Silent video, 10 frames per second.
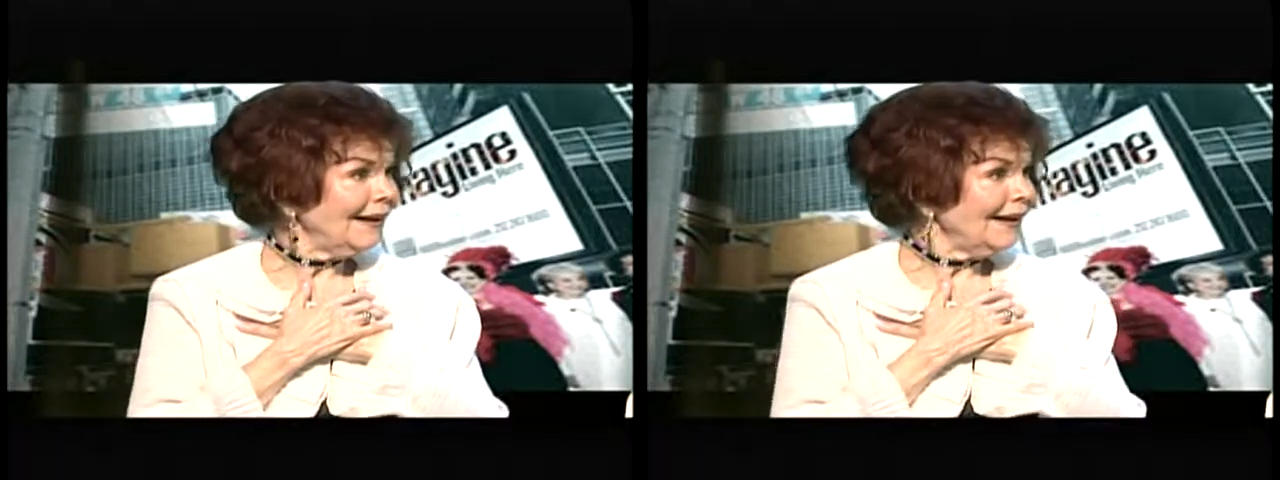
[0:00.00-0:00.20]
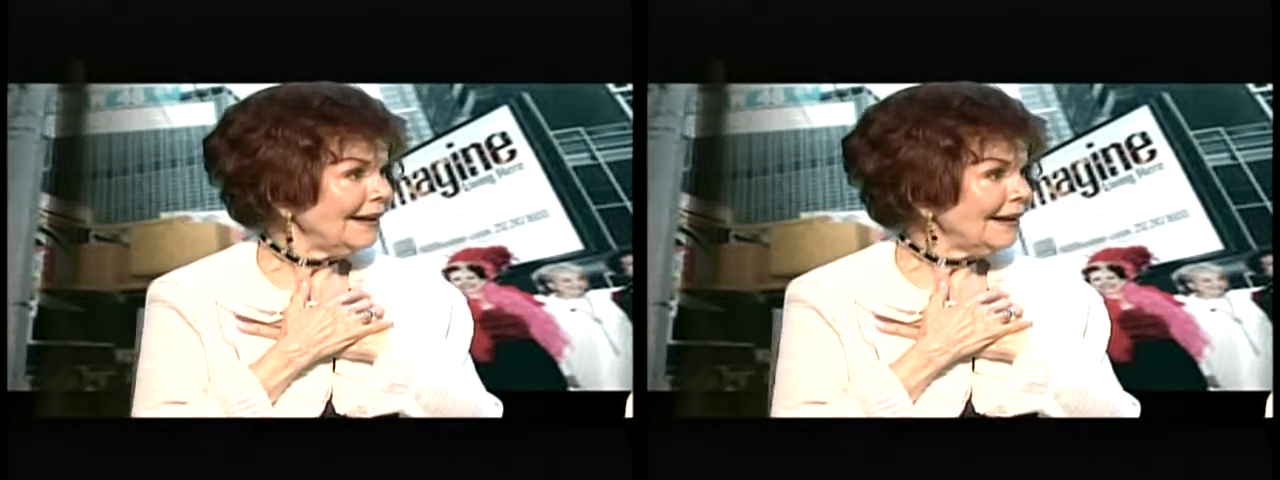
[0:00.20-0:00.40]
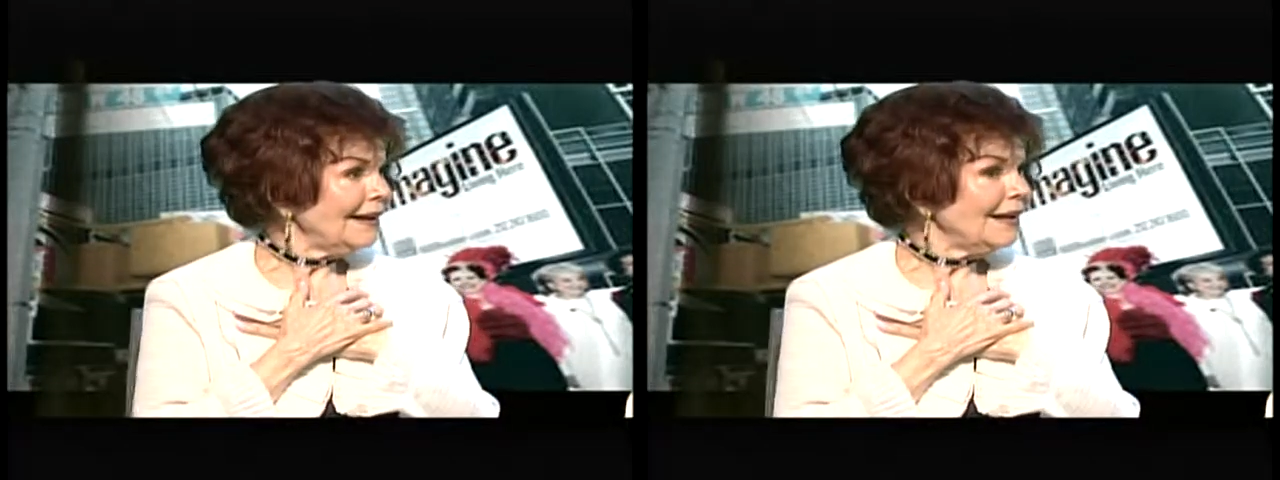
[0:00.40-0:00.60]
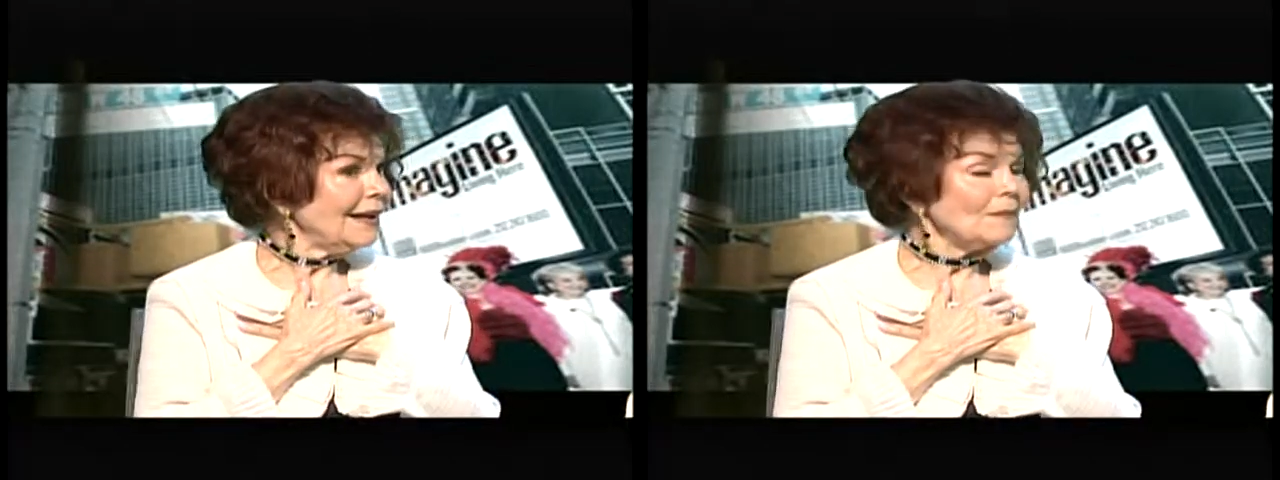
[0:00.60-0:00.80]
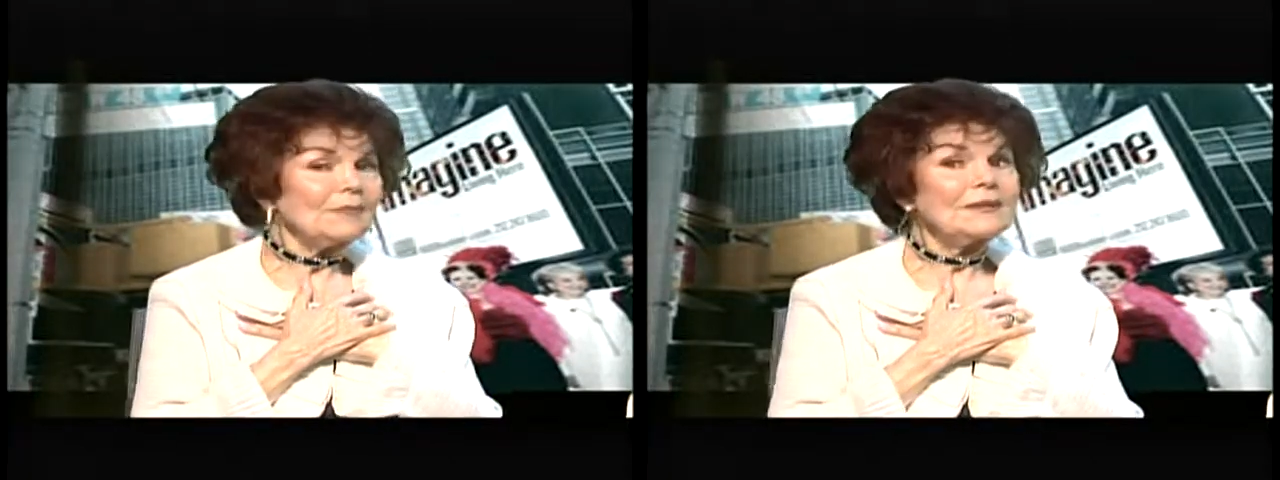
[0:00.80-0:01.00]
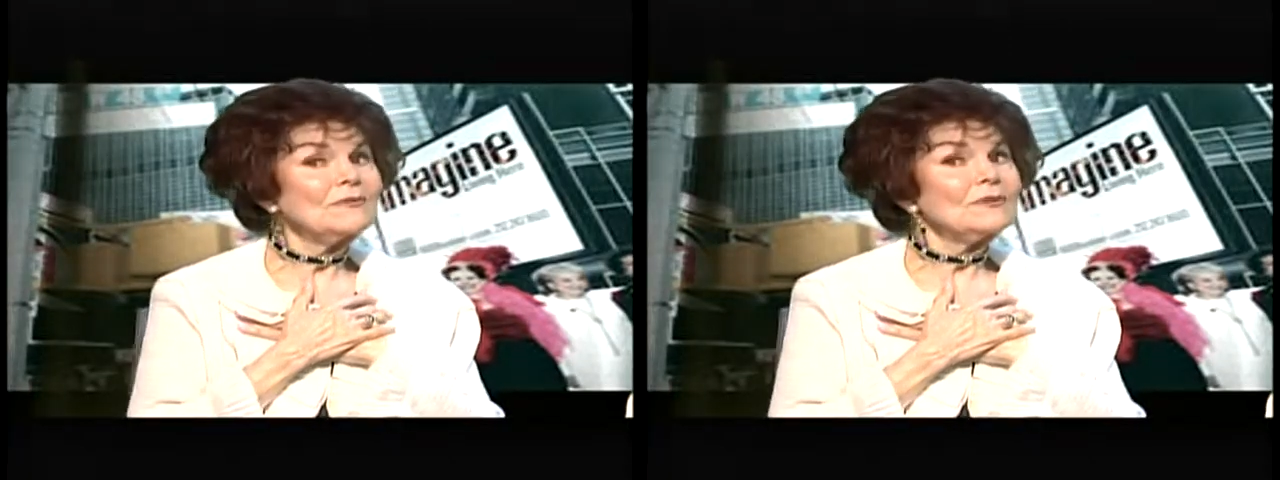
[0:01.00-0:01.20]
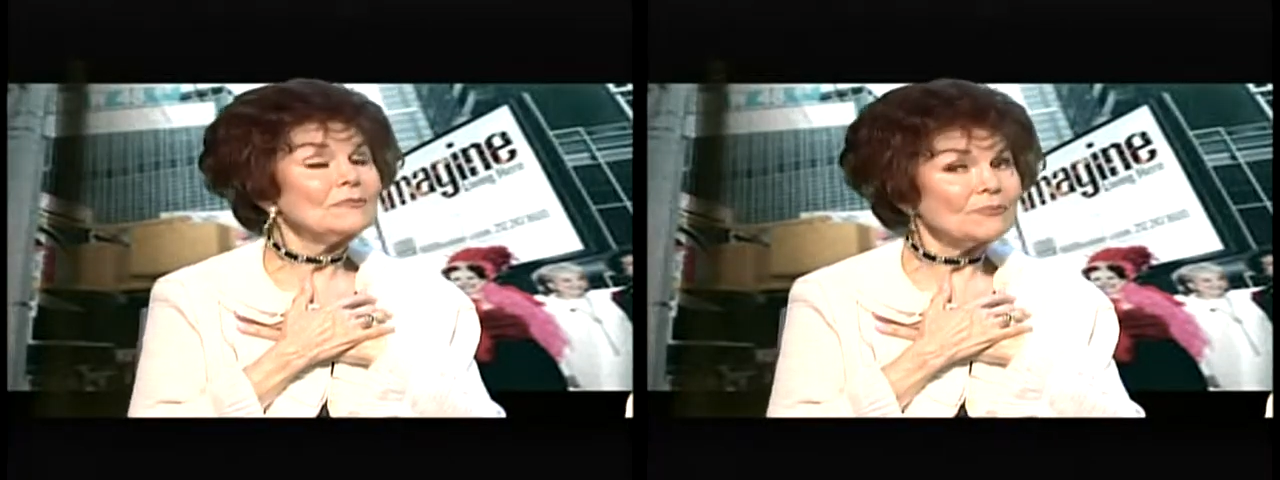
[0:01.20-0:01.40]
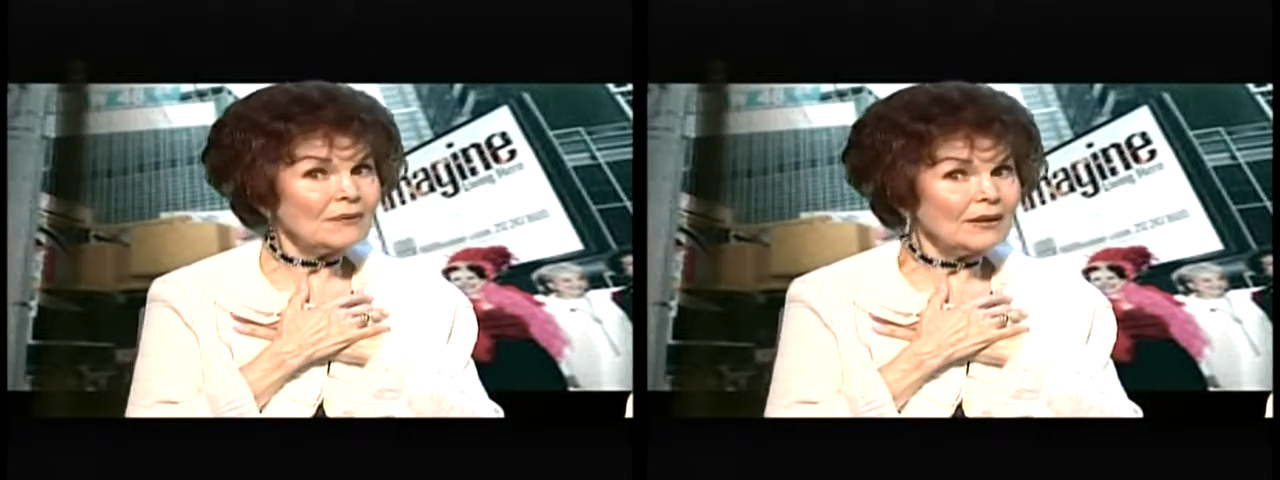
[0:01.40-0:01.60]
And I believe in
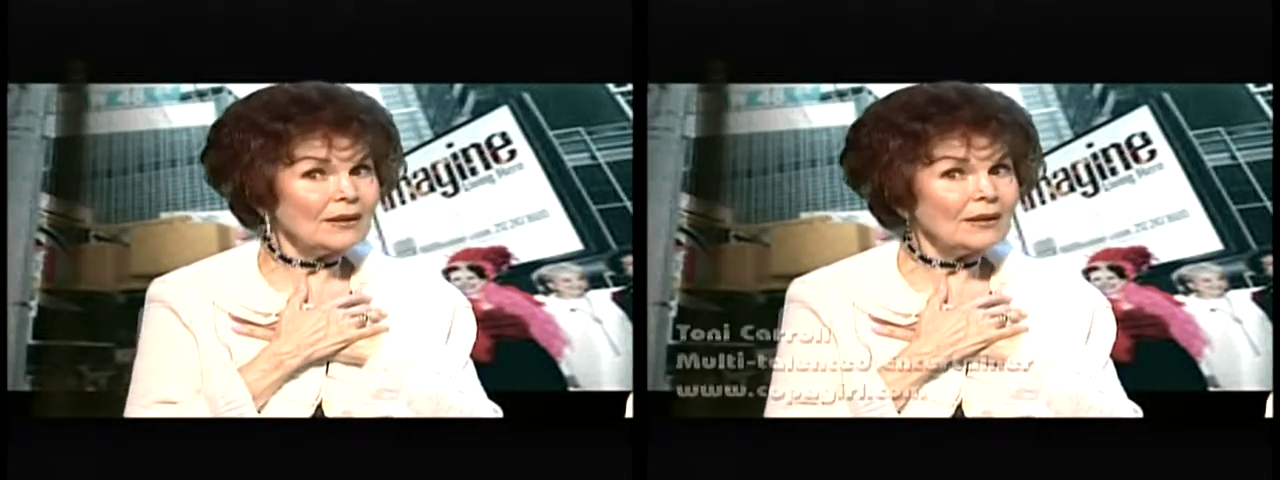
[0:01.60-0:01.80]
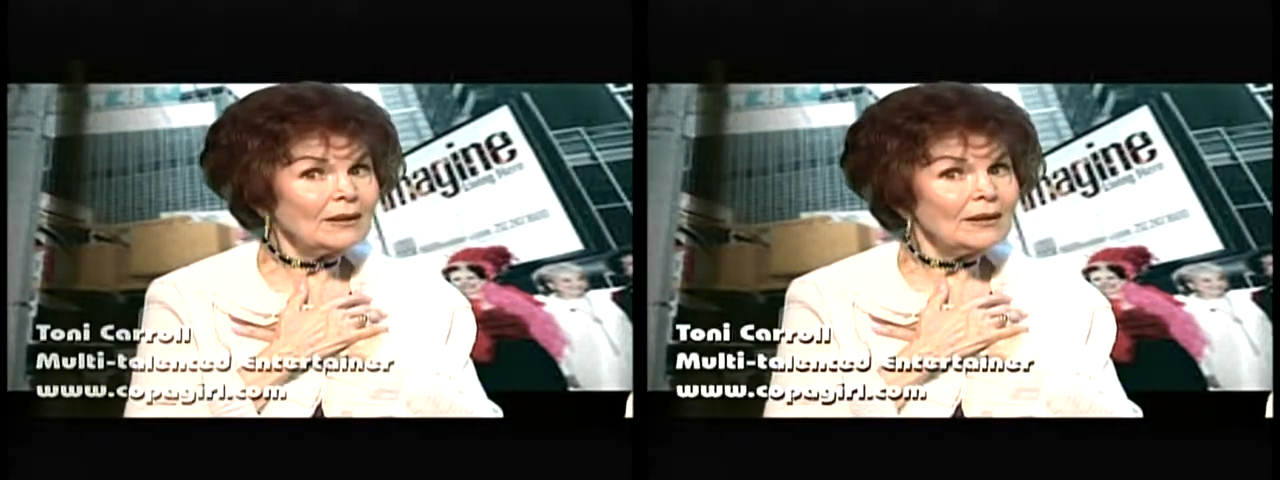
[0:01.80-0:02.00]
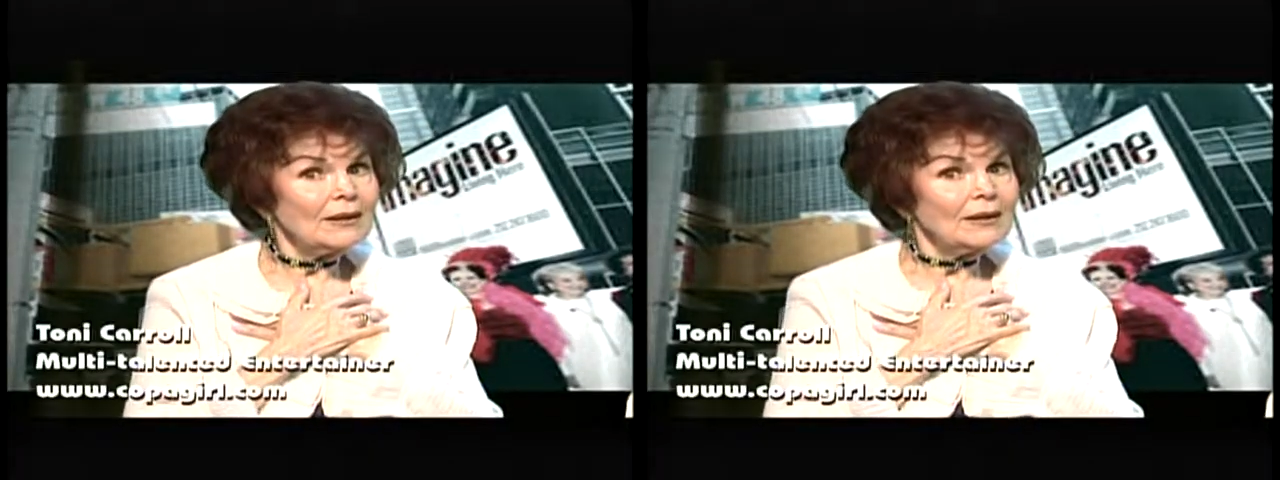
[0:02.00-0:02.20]
praying